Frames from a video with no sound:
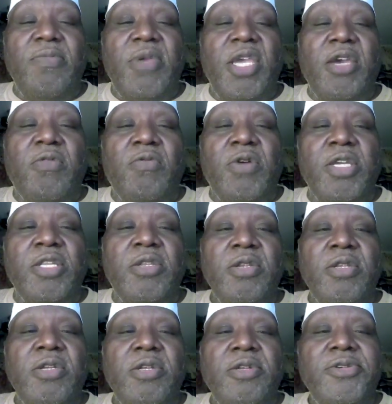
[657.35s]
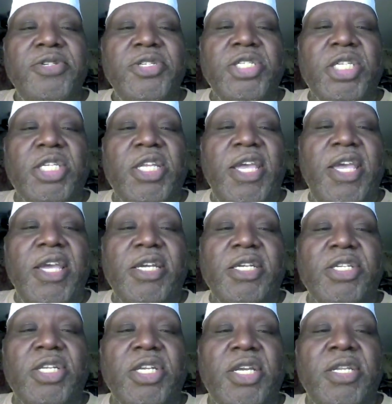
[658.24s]
a layer of
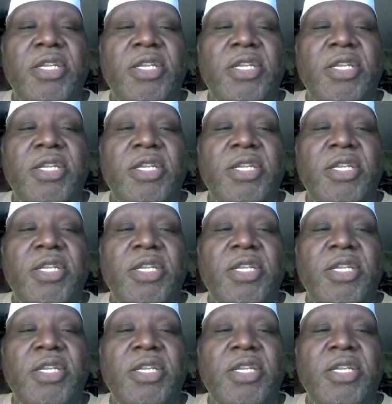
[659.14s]
brick